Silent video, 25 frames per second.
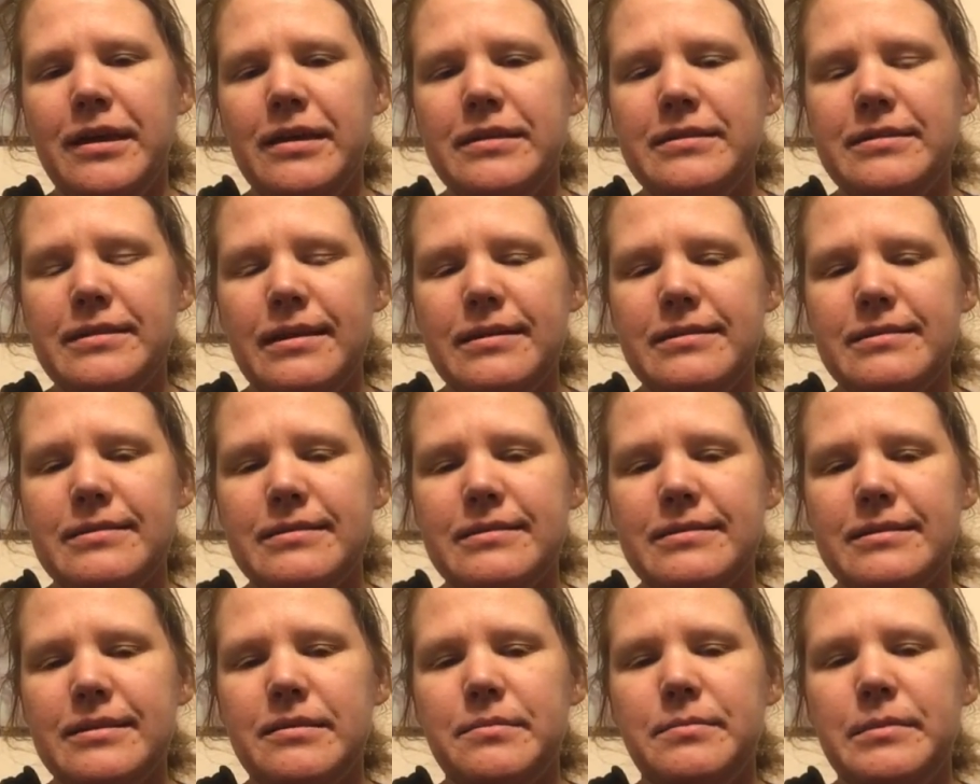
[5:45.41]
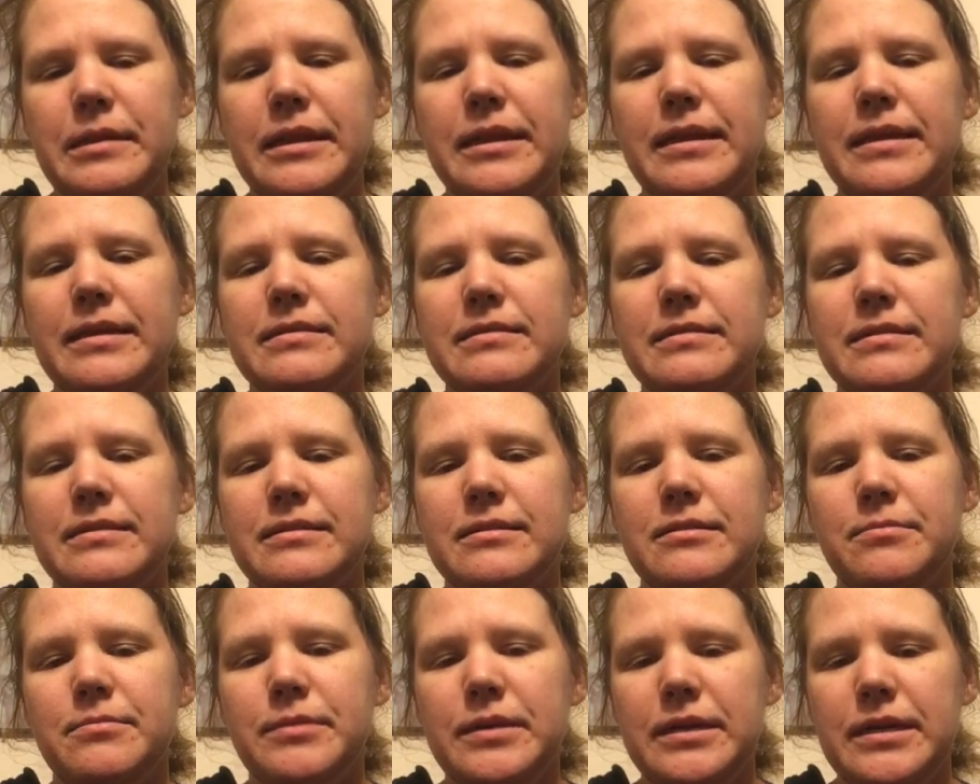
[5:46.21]
Tess's enemy since
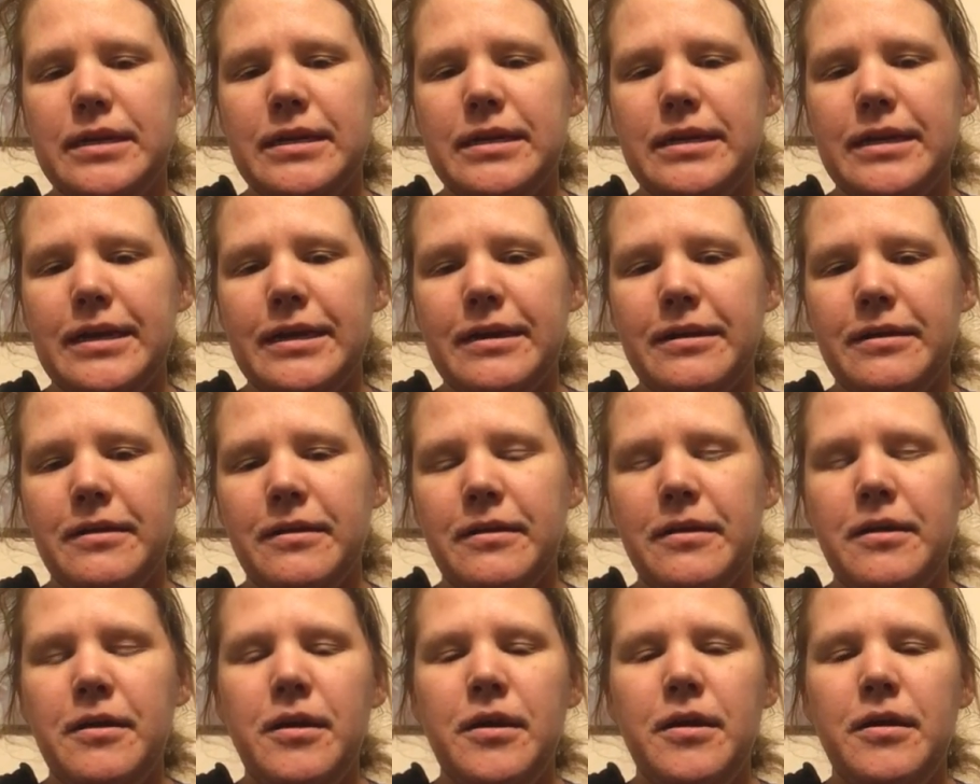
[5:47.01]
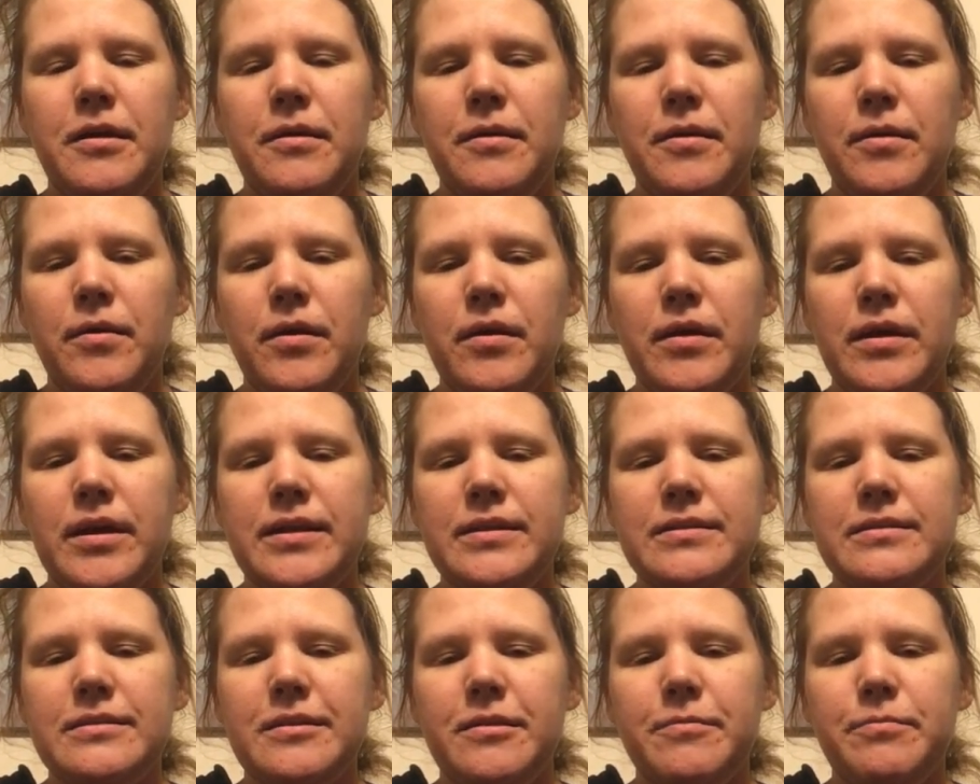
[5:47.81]
the beginning,
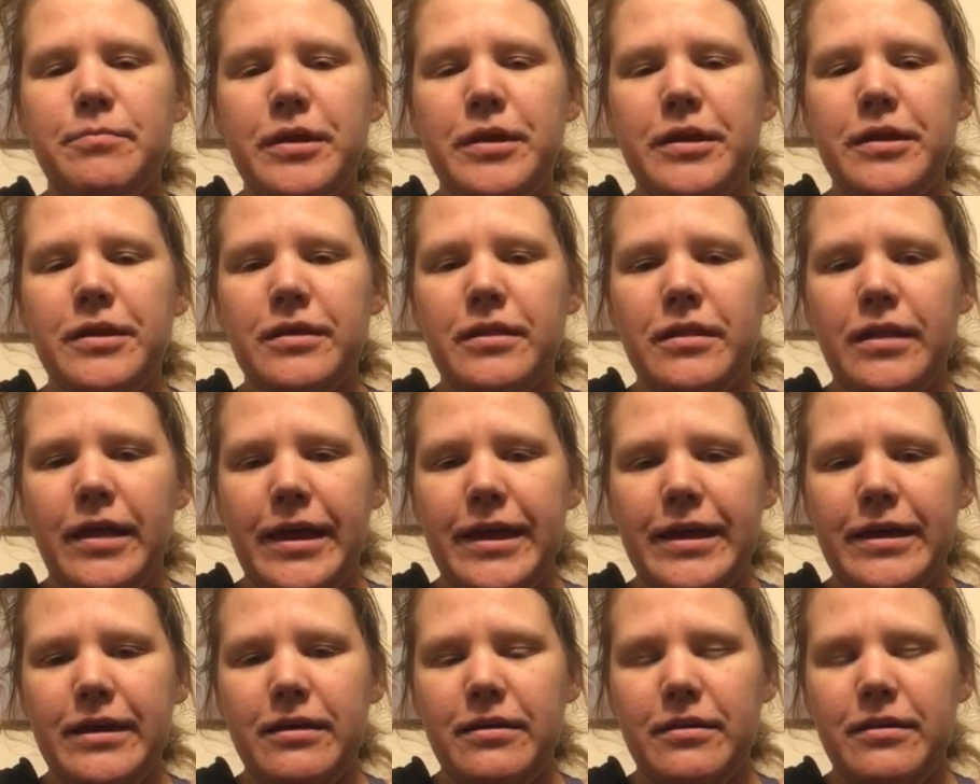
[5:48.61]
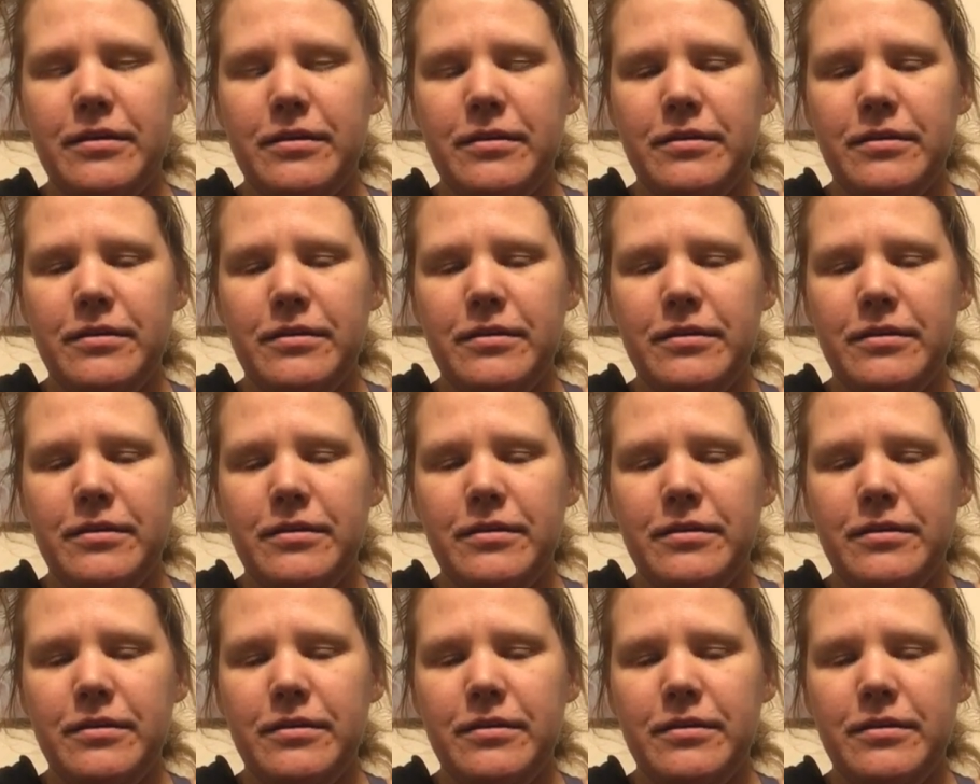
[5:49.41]
ends up being like,